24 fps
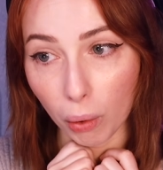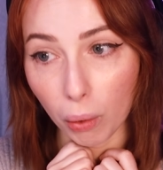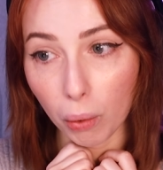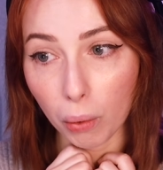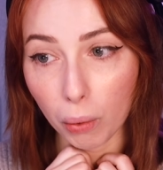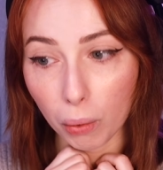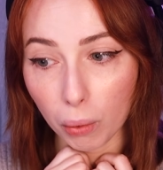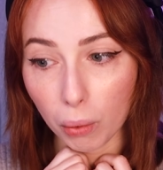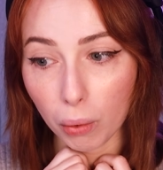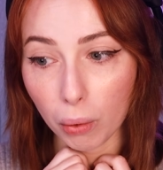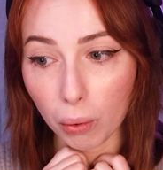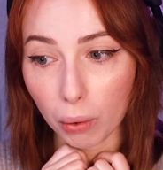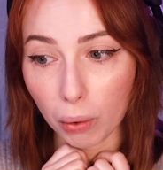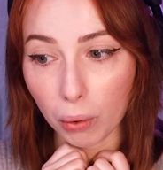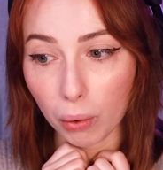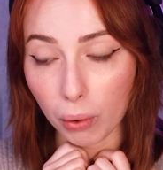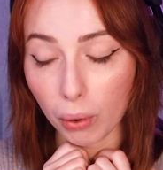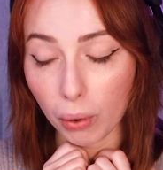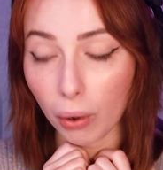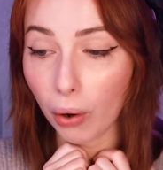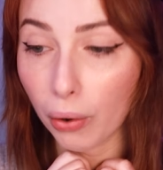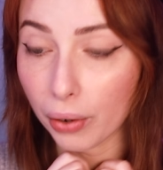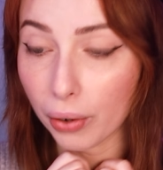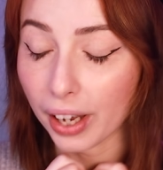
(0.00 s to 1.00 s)
outside.
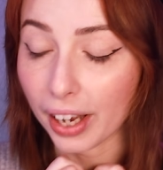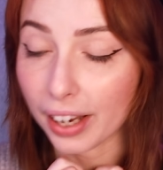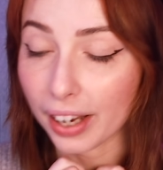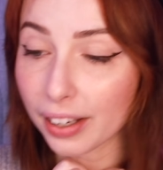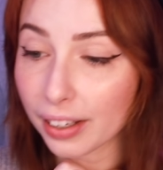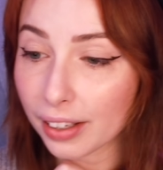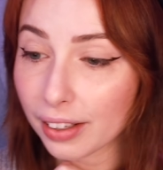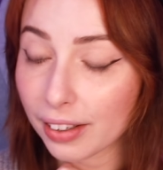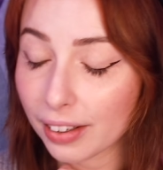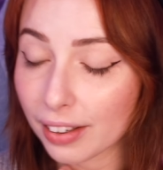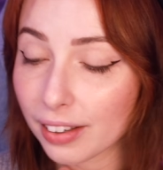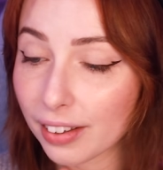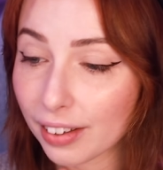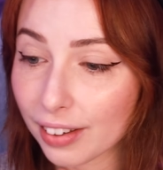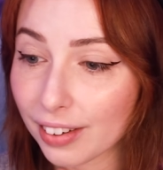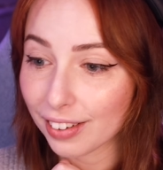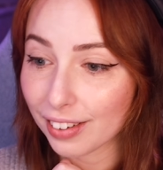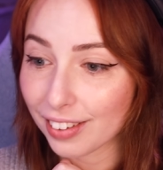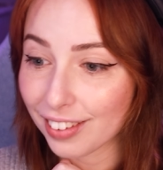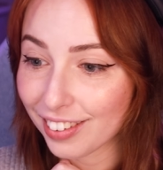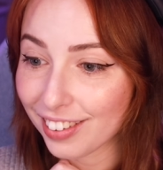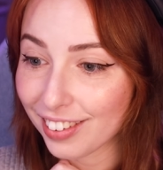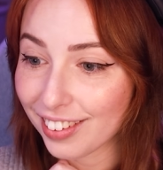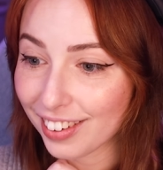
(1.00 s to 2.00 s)
Okay.
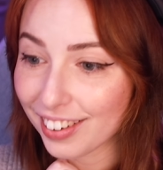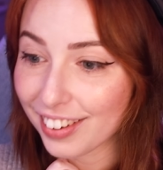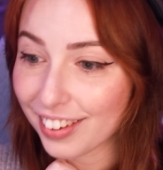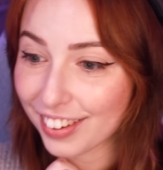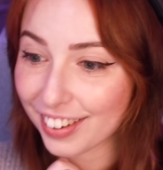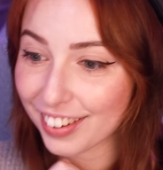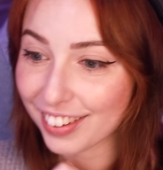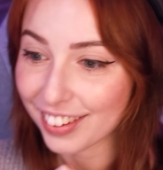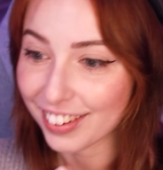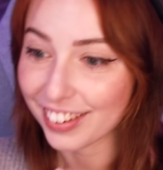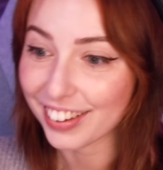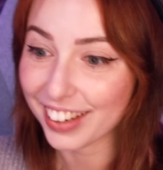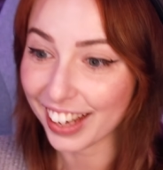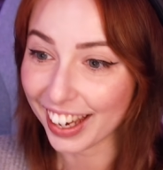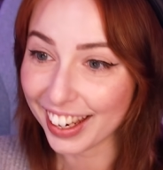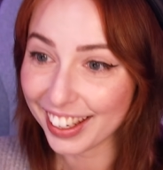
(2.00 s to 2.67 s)
okay.